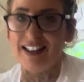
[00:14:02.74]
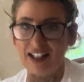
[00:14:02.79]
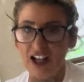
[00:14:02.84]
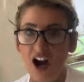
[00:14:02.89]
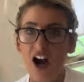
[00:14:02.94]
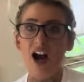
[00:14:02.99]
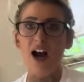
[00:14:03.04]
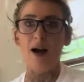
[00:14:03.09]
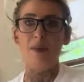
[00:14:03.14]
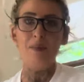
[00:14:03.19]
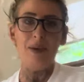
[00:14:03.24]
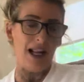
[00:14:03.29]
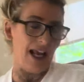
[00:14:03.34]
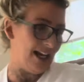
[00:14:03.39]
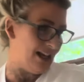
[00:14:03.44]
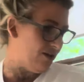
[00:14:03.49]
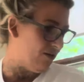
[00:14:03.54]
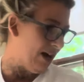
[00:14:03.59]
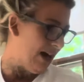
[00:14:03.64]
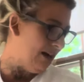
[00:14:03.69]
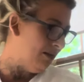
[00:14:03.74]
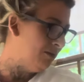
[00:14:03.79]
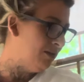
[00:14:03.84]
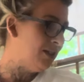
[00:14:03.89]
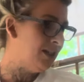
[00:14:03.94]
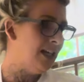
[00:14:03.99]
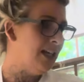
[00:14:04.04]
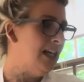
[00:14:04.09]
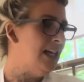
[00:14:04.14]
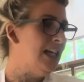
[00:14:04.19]
her
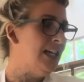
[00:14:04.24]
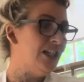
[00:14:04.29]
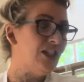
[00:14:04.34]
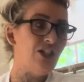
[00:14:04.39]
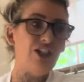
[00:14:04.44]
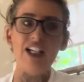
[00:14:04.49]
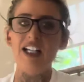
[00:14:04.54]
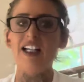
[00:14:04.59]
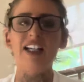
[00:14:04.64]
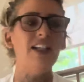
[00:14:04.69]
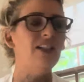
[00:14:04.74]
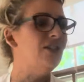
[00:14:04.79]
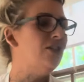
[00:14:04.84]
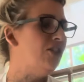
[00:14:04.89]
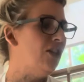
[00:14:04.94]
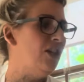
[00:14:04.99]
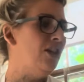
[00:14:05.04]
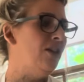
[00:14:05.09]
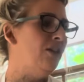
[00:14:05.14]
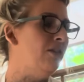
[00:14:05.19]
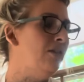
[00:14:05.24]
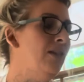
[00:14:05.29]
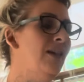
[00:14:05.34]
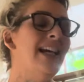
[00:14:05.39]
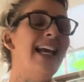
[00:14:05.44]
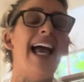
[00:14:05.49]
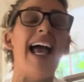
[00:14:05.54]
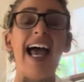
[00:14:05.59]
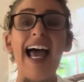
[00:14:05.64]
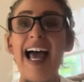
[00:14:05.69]
playground. She can do
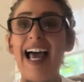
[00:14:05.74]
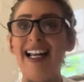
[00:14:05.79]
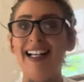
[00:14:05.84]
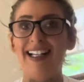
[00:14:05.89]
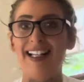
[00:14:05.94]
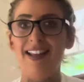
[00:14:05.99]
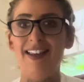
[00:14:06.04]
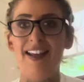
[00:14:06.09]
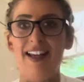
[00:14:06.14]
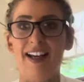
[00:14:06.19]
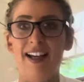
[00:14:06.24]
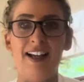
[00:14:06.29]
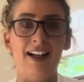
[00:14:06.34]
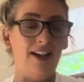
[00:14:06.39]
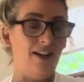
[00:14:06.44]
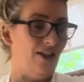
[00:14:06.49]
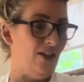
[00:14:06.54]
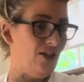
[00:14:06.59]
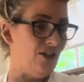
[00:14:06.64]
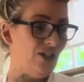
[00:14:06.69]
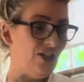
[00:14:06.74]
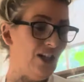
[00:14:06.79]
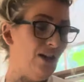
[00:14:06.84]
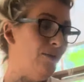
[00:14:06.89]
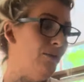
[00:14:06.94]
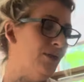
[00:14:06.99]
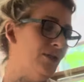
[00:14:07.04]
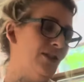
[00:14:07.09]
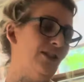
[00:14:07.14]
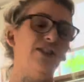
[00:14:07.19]
anything that she
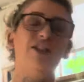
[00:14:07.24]
wants